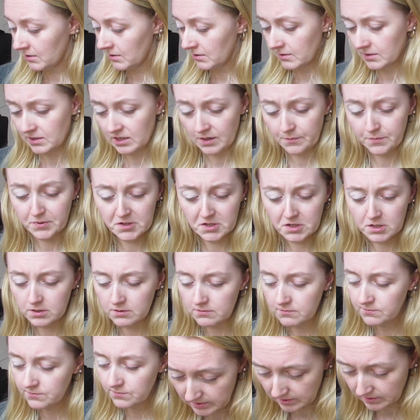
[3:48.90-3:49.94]
that I put
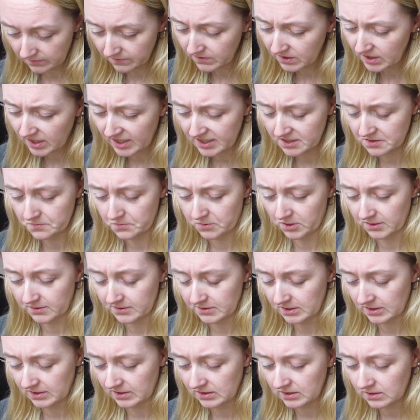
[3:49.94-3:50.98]
on. I feel like that's a
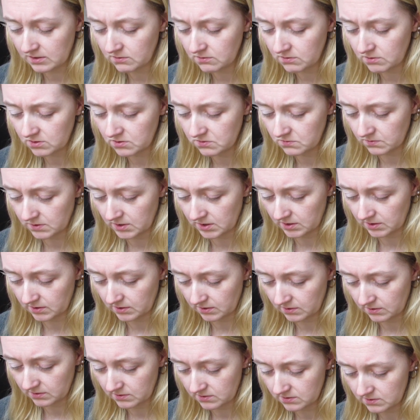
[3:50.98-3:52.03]
birthday. I don't know why.
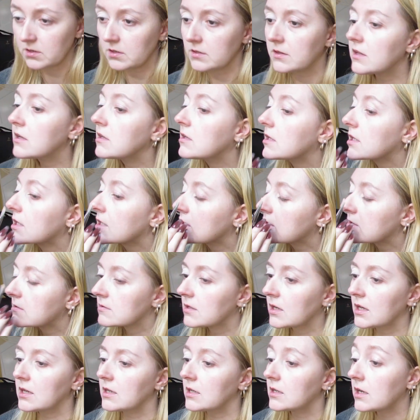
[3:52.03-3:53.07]
I think
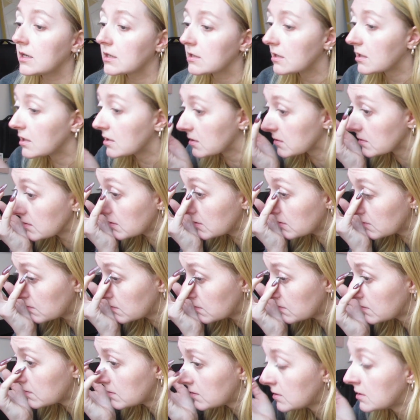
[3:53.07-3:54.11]
I don't know.
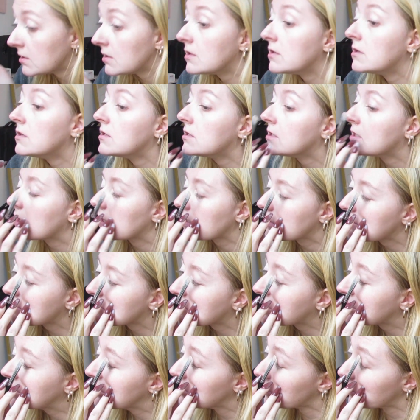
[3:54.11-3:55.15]
I'm
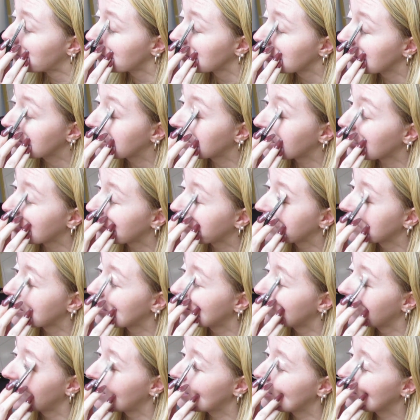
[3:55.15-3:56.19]
still really tired from
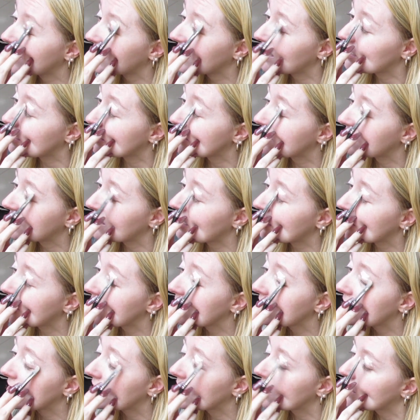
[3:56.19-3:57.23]
that wedding I had
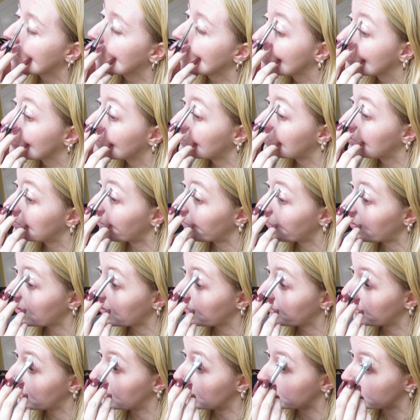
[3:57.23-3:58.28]
Saturday. The one where I
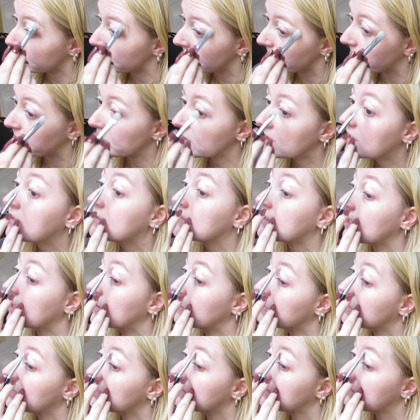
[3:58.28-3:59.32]
was fully
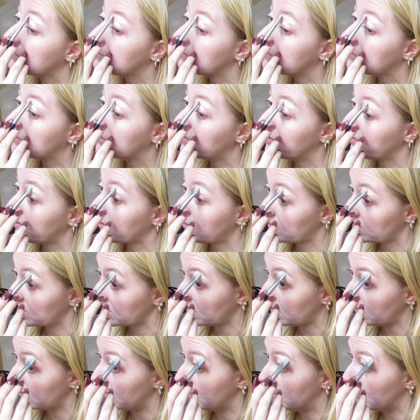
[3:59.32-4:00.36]
glammed at 2:30
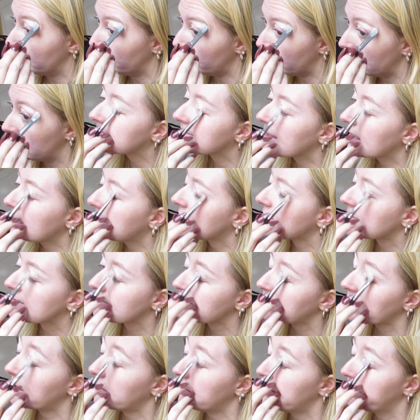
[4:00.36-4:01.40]
a.m. That was
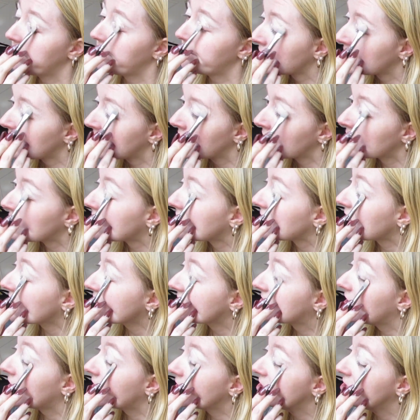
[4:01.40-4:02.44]
rough. When I
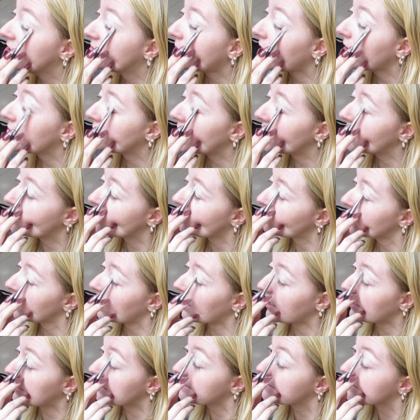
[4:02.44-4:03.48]
tell you my makeup
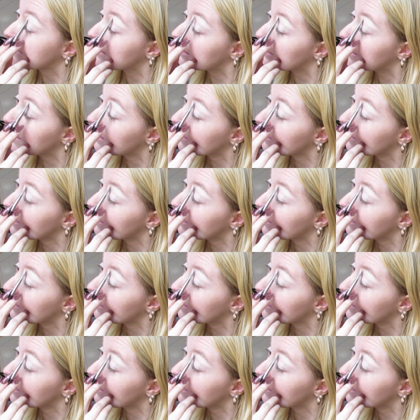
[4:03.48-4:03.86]
lasts, it